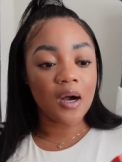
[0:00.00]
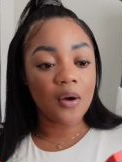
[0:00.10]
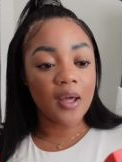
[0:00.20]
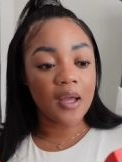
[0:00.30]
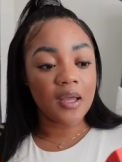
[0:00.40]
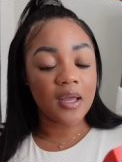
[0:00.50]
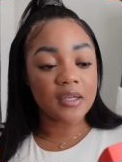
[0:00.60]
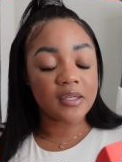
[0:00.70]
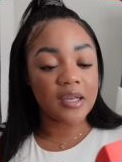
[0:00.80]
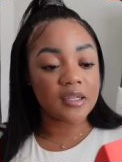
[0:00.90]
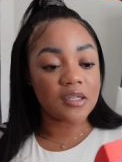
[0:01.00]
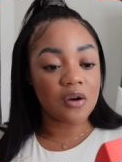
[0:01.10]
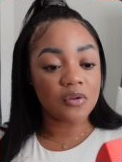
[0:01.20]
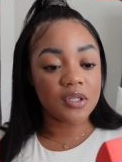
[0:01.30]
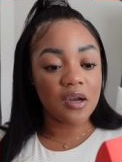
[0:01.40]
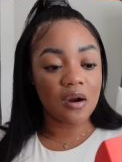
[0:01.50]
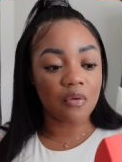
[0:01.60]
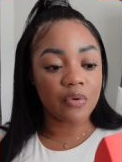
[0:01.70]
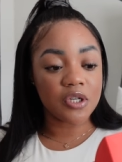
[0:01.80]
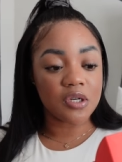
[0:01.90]
Okay, it says Dossier
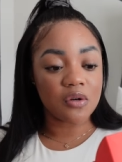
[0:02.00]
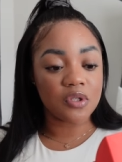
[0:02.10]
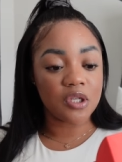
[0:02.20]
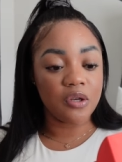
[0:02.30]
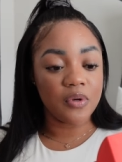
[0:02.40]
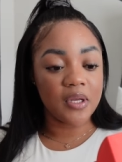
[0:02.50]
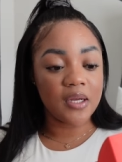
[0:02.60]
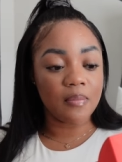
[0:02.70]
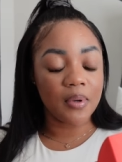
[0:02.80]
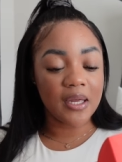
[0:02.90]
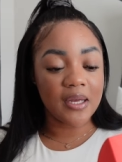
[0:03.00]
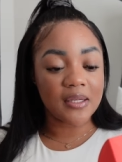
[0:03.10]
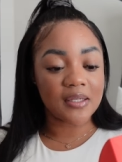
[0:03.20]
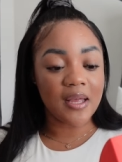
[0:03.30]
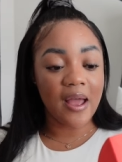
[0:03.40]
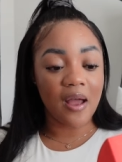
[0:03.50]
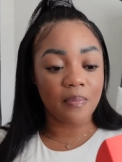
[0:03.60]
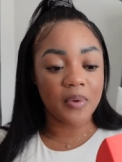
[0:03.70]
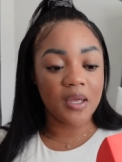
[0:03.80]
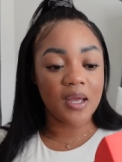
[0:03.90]
Originals Unique Blends
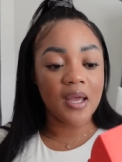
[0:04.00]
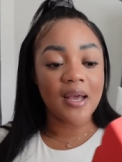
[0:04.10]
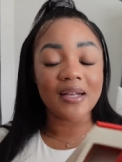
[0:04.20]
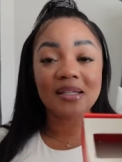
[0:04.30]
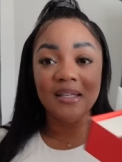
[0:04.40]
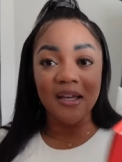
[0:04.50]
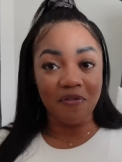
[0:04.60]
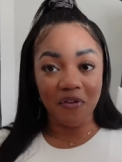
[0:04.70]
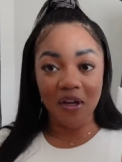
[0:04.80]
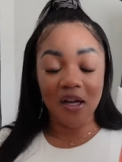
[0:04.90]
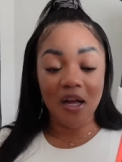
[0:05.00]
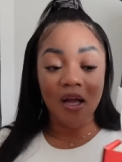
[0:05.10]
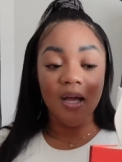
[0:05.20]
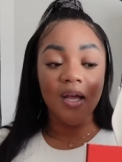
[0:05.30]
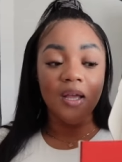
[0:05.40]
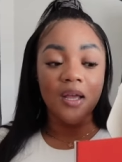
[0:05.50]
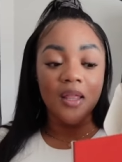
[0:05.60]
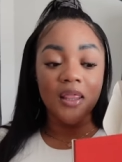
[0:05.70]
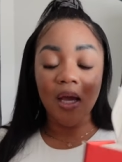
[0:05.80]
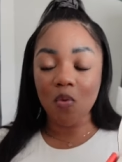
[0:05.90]
Happy Sniffing.
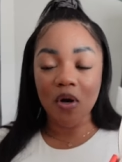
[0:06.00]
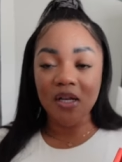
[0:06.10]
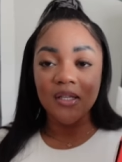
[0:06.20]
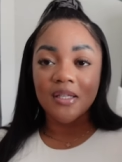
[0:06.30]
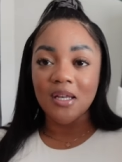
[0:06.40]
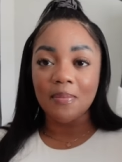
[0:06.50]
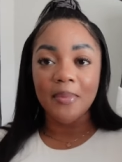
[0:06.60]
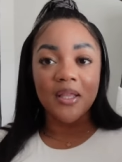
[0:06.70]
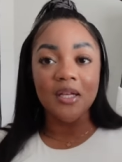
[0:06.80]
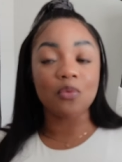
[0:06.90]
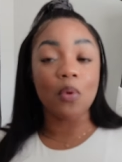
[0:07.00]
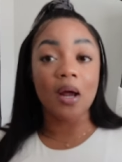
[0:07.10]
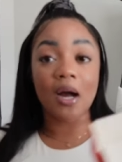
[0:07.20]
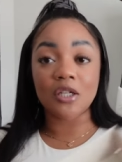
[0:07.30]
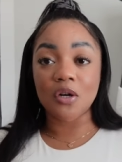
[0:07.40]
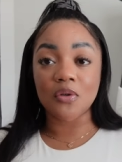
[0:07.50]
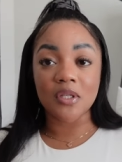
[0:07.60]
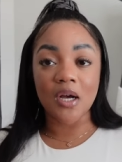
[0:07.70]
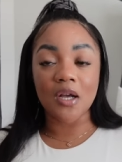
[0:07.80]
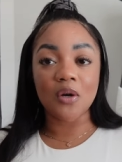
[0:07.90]
They wanted to send me this one. I chose
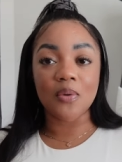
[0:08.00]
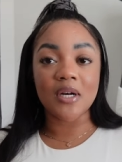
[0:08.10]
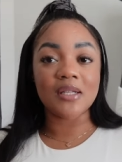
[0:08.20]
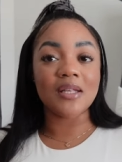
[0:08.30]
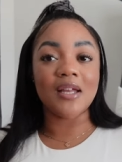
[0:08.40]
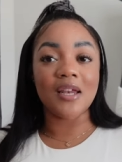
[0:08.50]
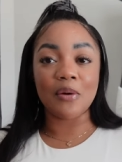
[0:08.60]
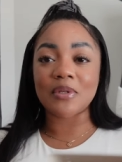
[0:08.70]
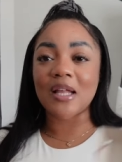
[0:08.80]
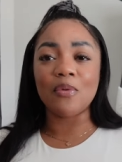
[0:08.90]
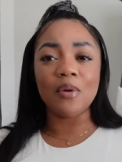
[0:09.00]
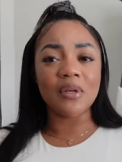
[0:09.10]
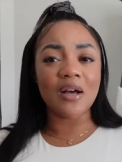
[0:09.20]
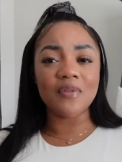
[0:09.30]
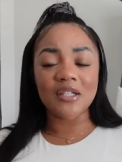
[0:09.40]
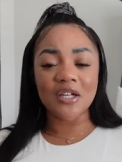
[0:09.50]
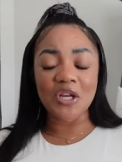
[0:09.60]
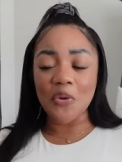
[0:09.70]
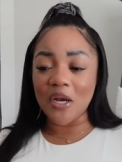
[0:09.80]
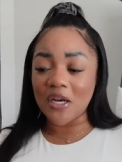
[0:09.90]
the other ones and they was like, we would love to
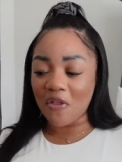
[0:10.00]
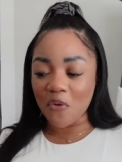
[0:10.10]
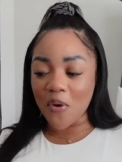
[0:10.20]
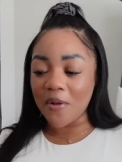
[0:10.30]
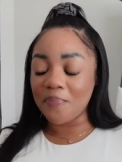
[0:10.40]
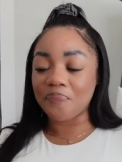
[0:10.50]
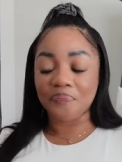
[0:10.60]
send you another one.